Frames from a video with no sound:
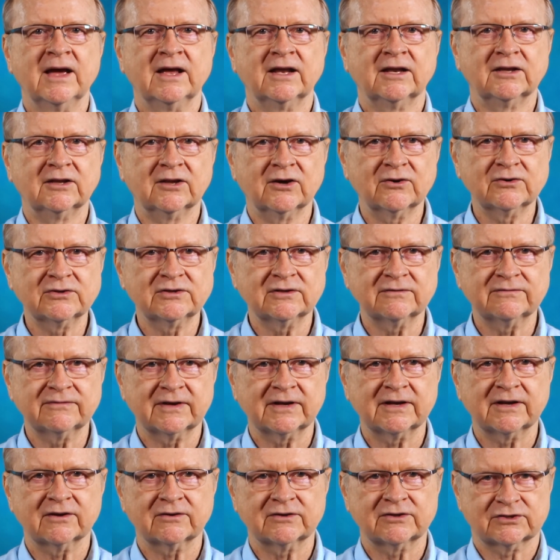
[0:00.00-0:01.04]
Load your
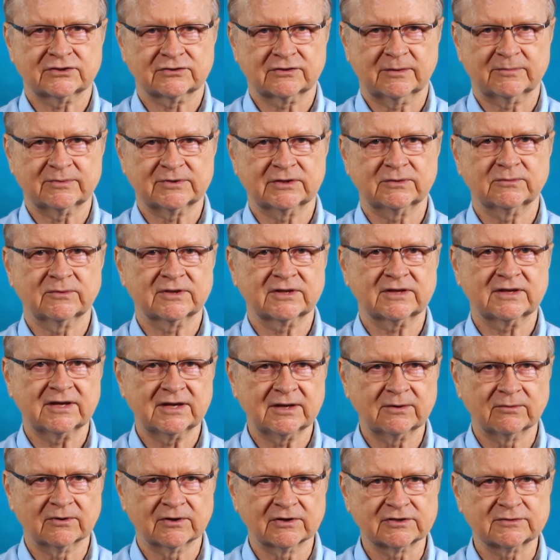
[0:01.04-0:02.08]
video description with
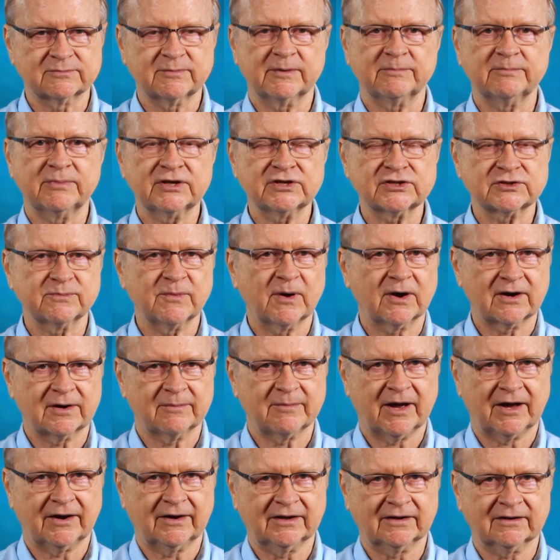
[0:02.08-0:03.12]
keywords, but be smart
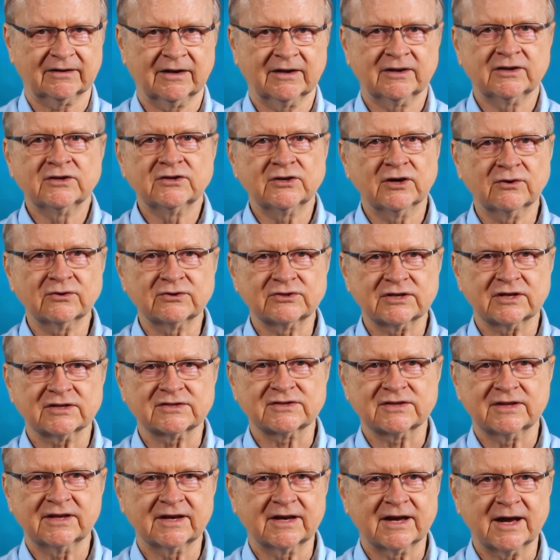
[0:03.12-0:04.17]
about it. Don't
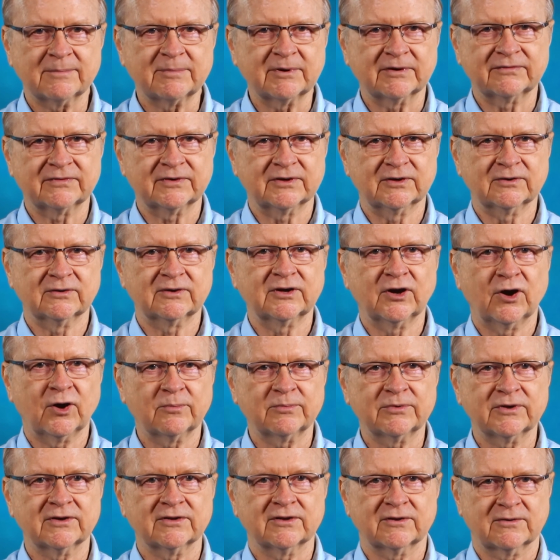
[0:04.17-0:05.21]
just think up a few and hope
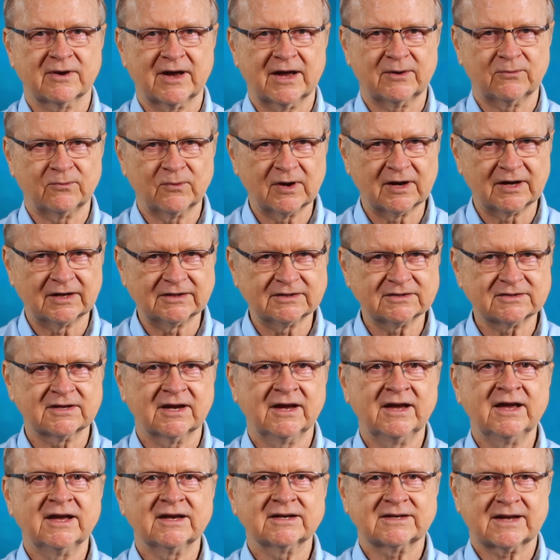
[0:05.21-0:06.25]
they're the right ones.
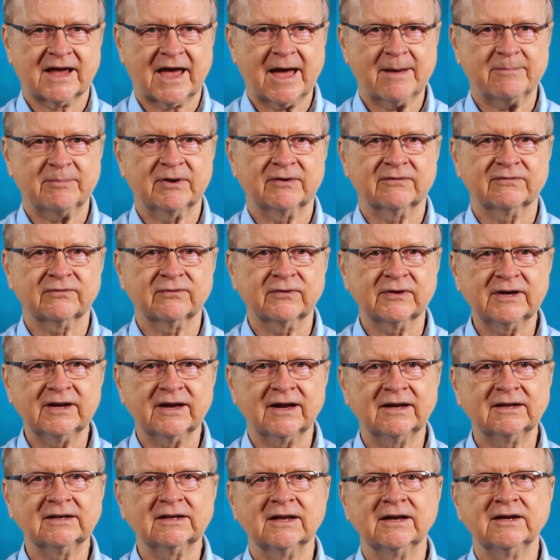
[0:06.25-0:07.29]
Tap free
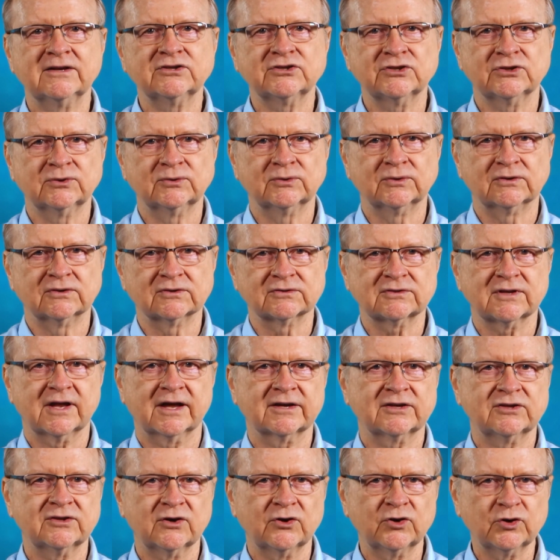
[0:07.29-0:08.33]
online tools
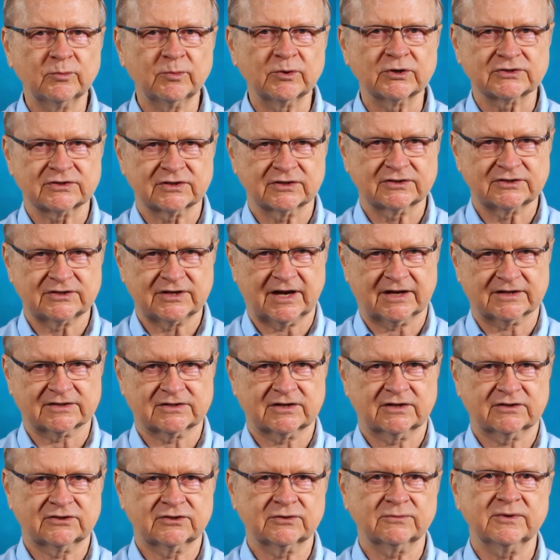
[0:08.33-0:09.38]
like
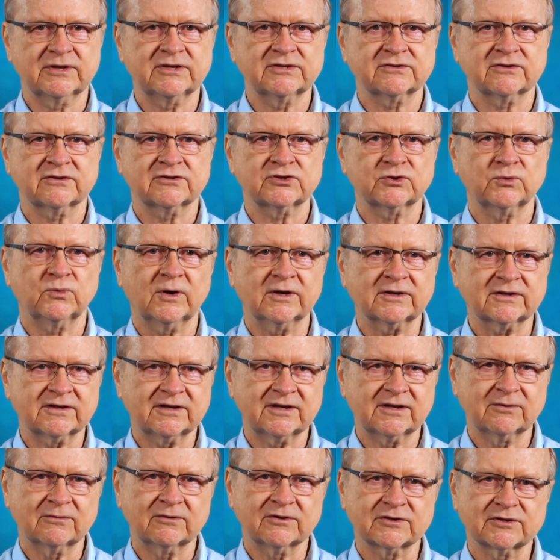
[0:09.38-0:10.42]
Ubersuggest to research what
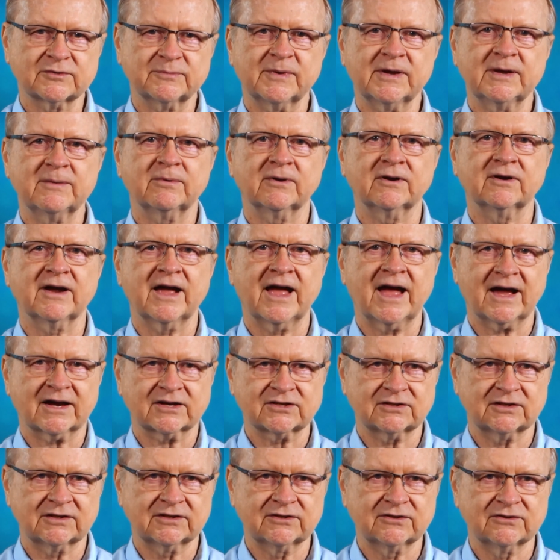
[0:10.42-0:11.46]
keywords people are
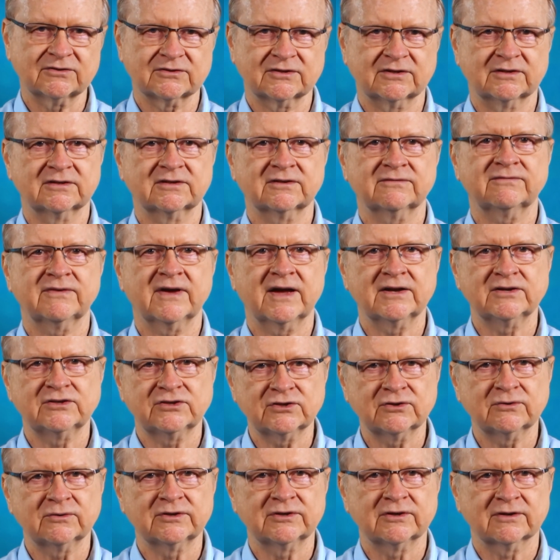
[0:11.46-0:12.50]
actually using to find
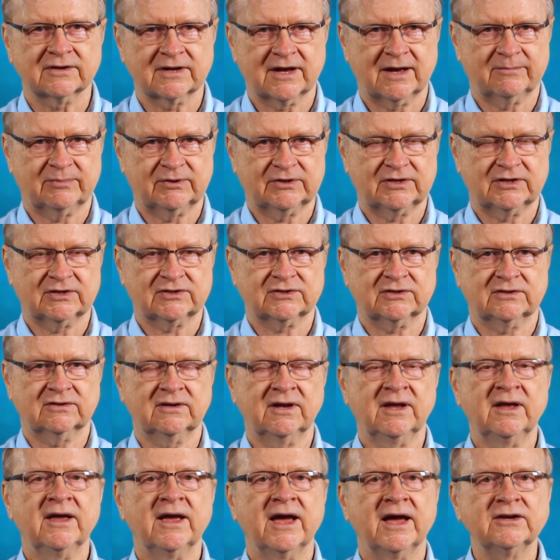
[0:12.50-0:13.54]
you and your competition,
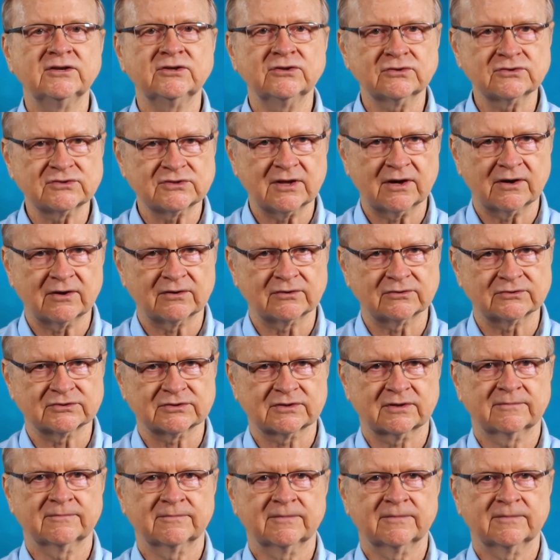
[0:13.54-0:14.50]
and use those.